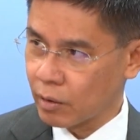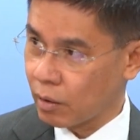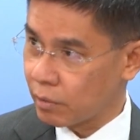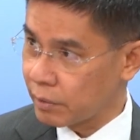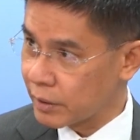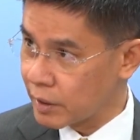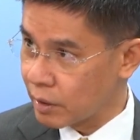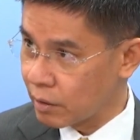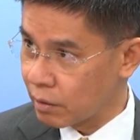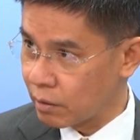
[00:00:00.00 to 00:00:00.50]

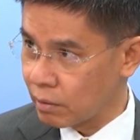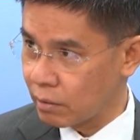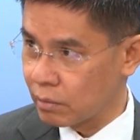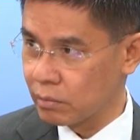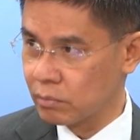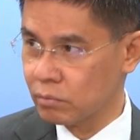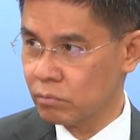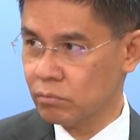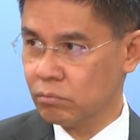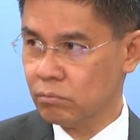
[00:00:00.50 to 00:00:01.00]
Corridor,
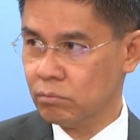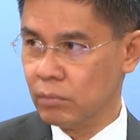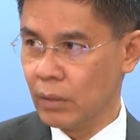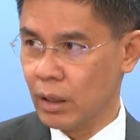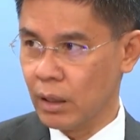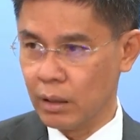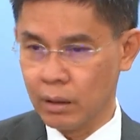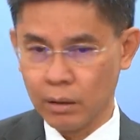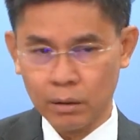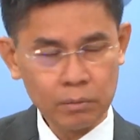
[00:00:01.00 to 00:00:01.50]

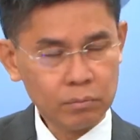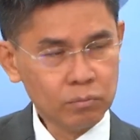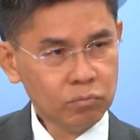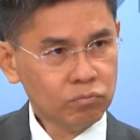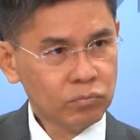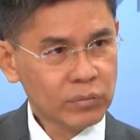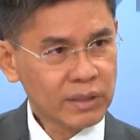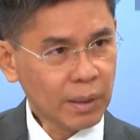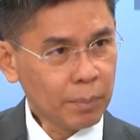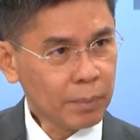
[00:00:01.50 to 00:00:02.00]
hmm.
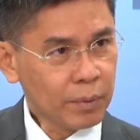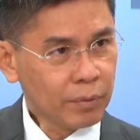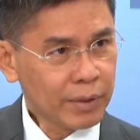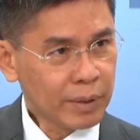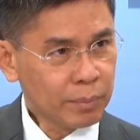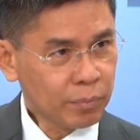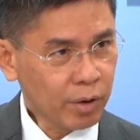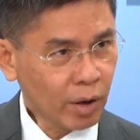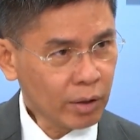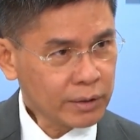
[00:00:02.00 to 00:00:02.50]

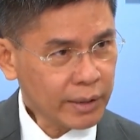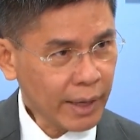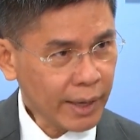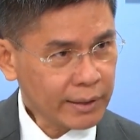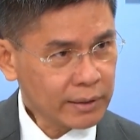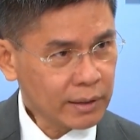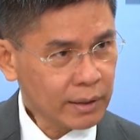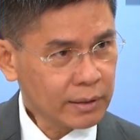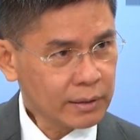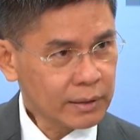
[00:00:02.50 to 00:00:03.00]
submarine
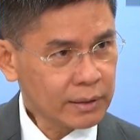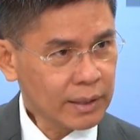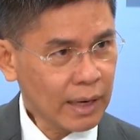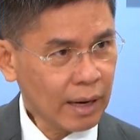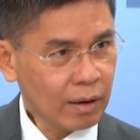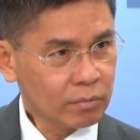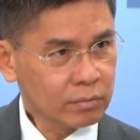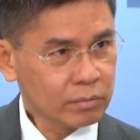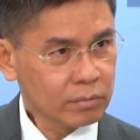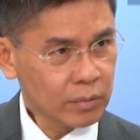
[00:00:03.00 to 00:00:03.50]
project is
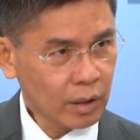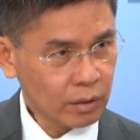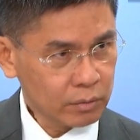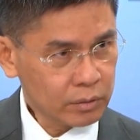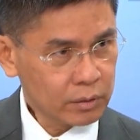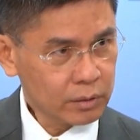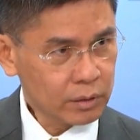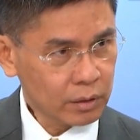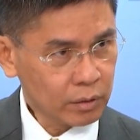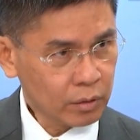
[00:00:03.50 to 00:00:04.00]
now um,
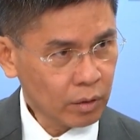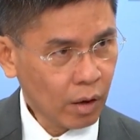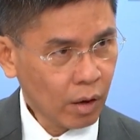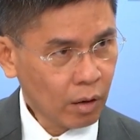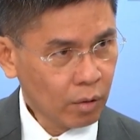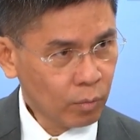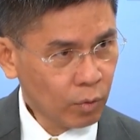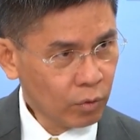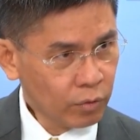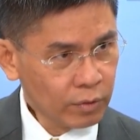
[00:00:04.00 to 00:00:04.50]

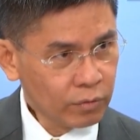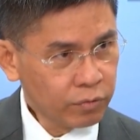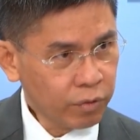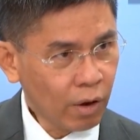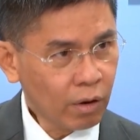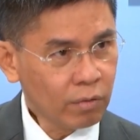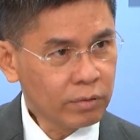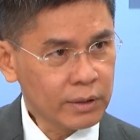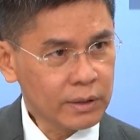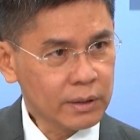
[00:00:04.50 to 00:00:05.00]
moving
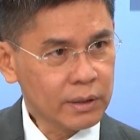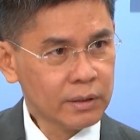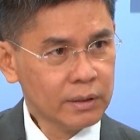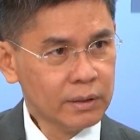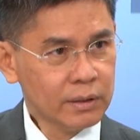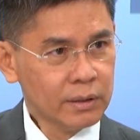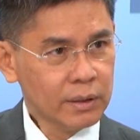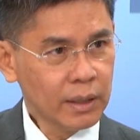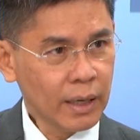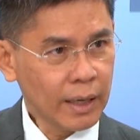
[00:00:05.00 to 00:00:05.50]
forward,
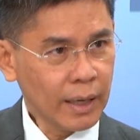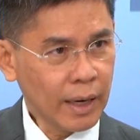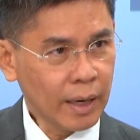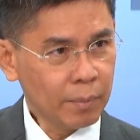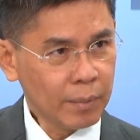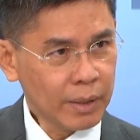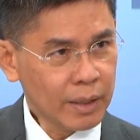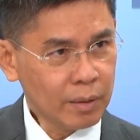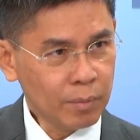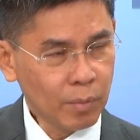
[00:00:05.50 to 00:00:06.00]
and,
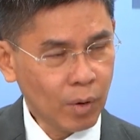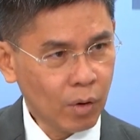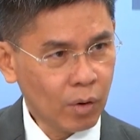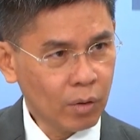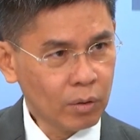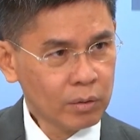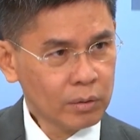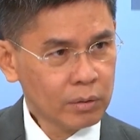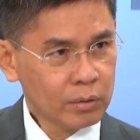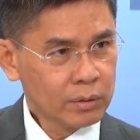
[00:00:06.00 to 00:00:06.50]
and, many
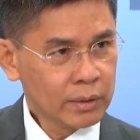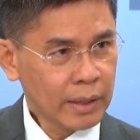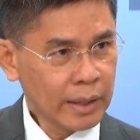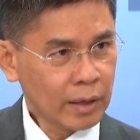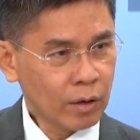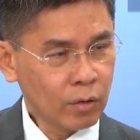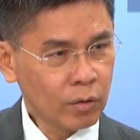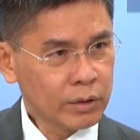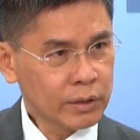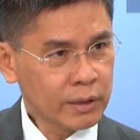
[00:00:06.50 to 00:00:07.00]
more
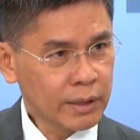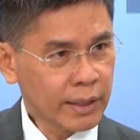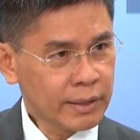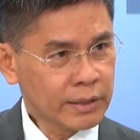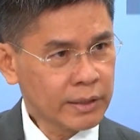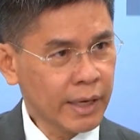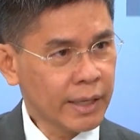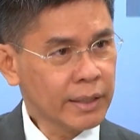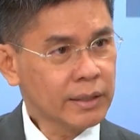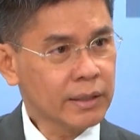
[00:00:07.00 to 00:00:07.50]
technology
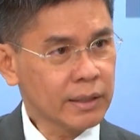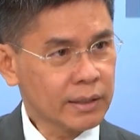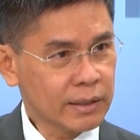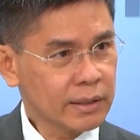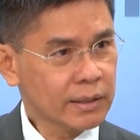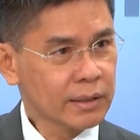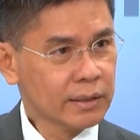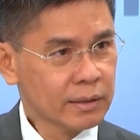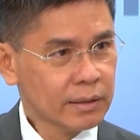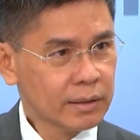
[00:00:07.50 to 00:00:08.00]

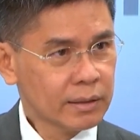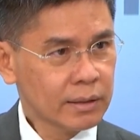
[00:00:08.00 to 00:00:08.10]
exchanges.